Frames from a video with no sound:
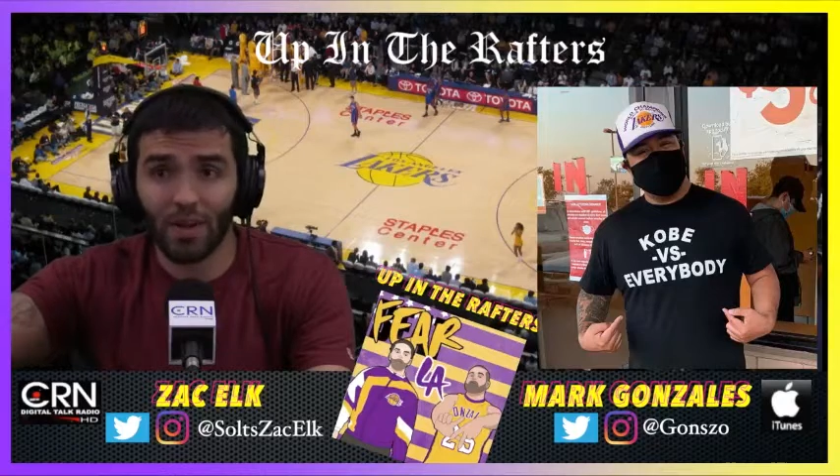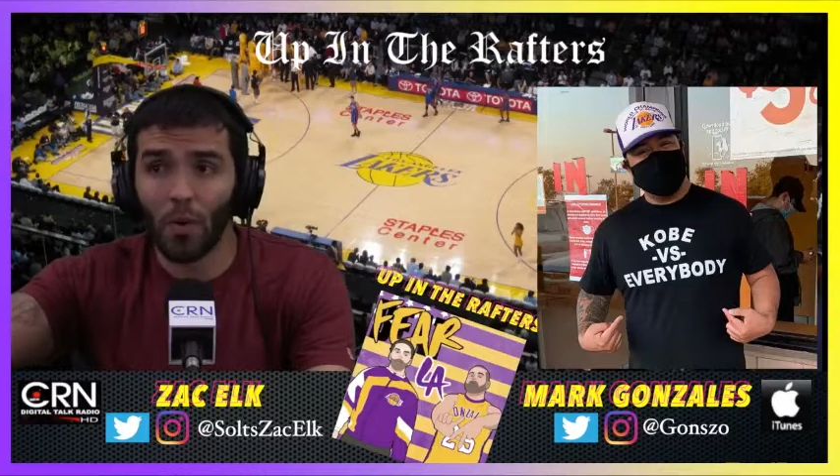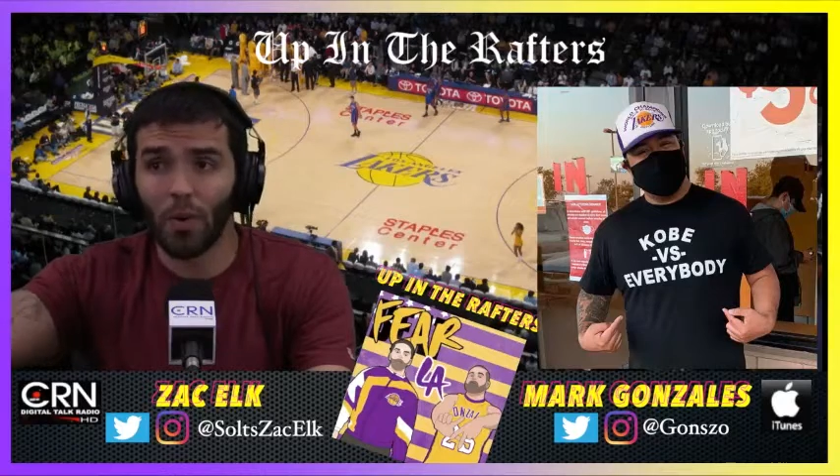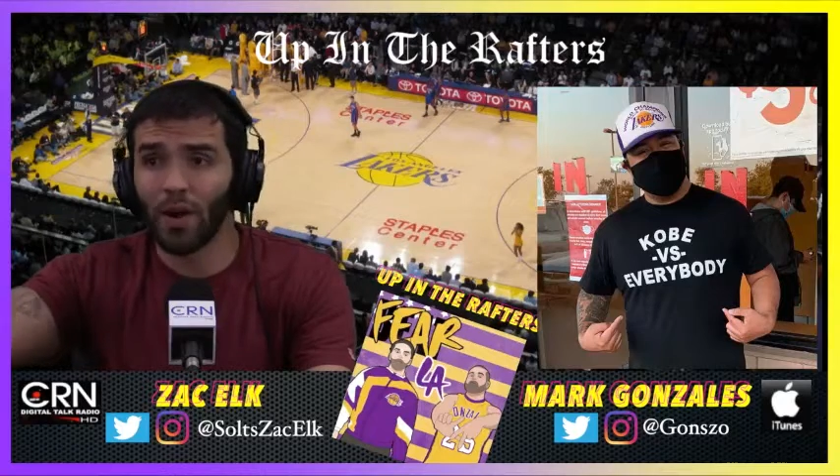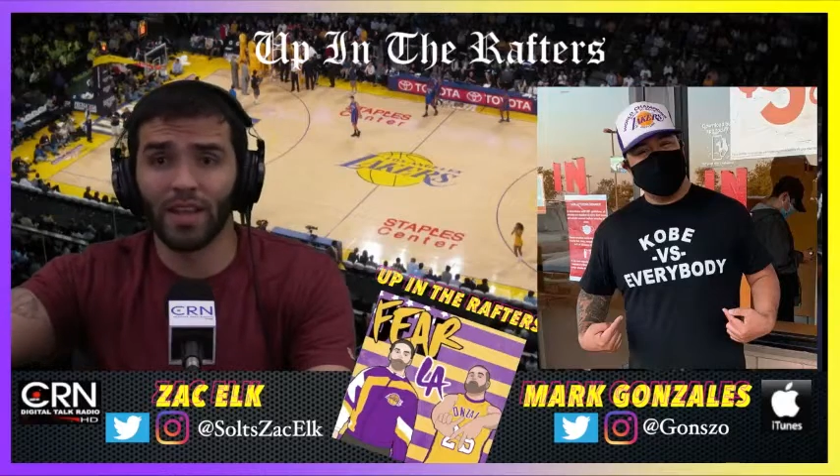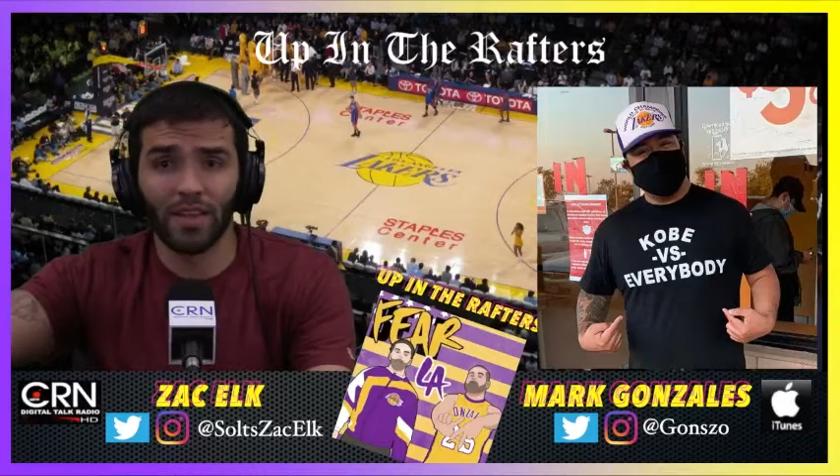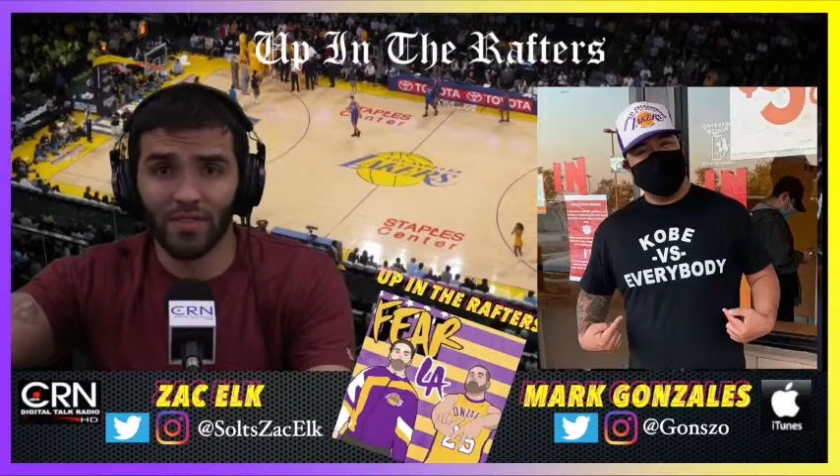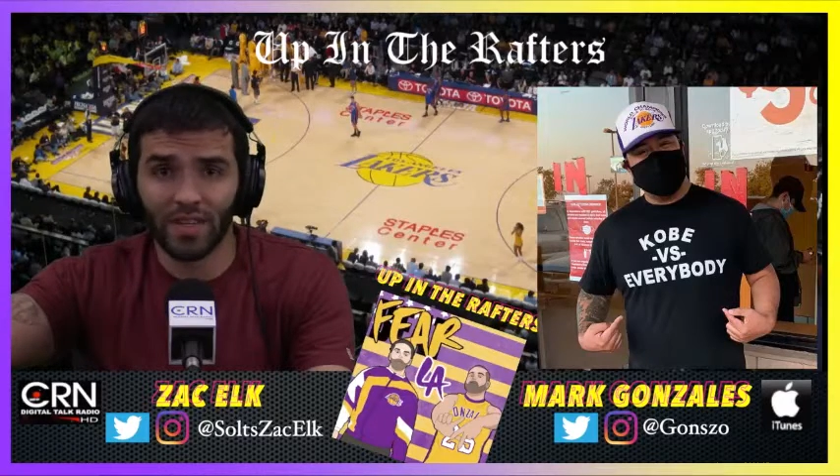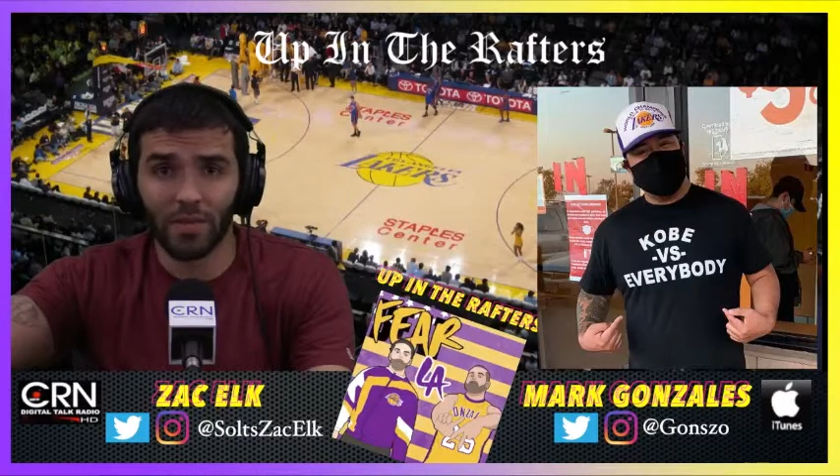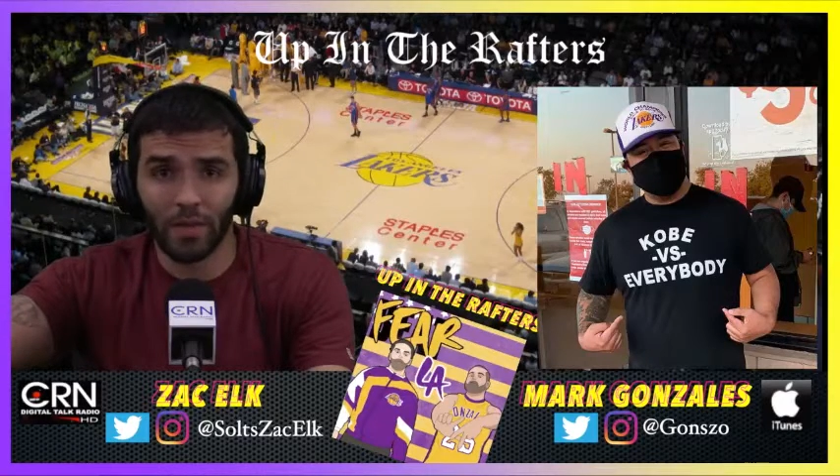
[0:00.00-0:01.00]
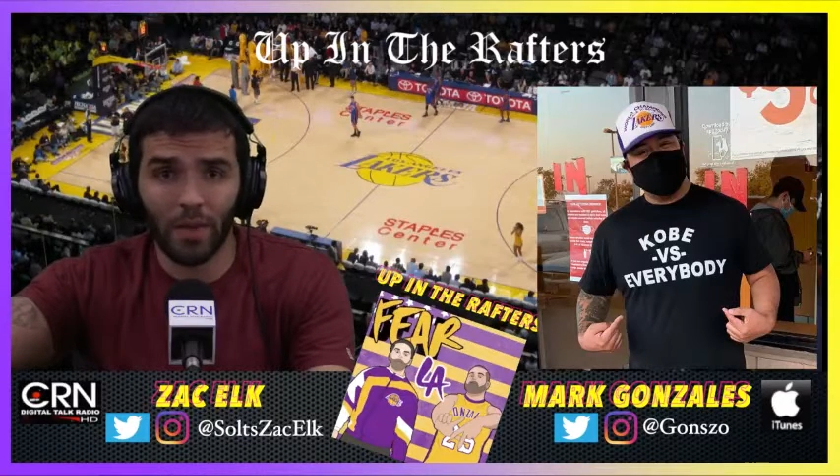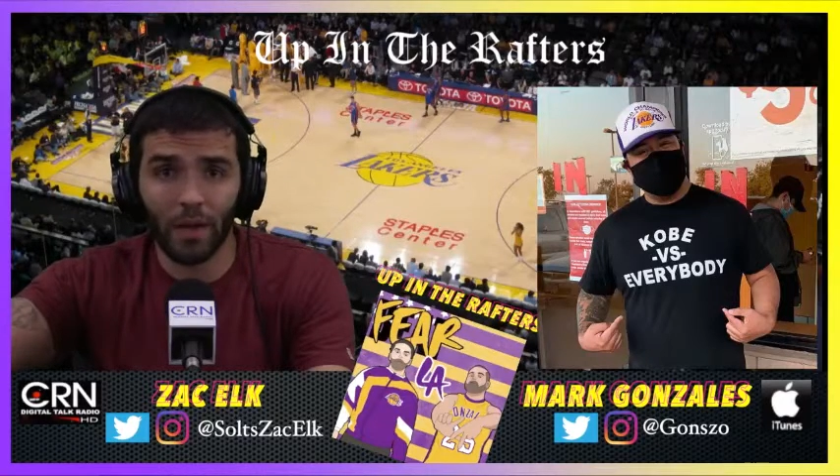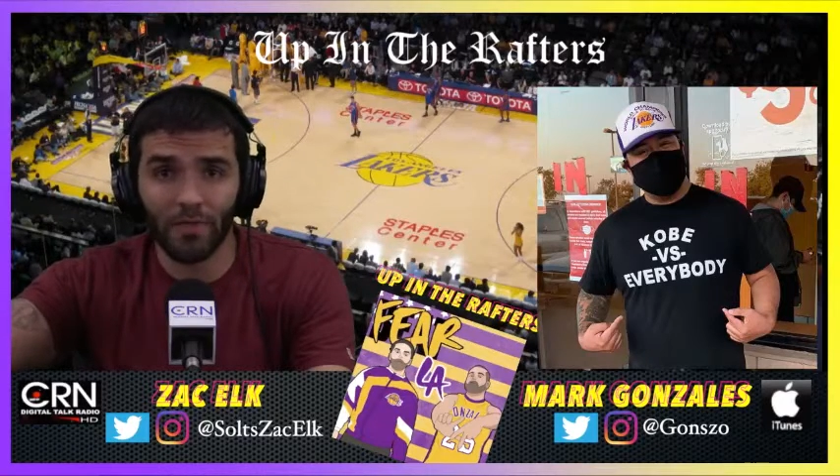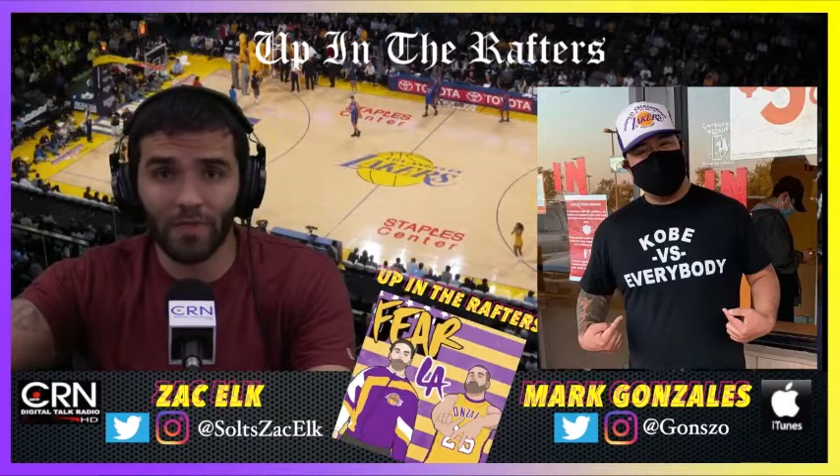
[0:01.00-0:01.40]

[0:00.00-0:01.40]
or any other team could probably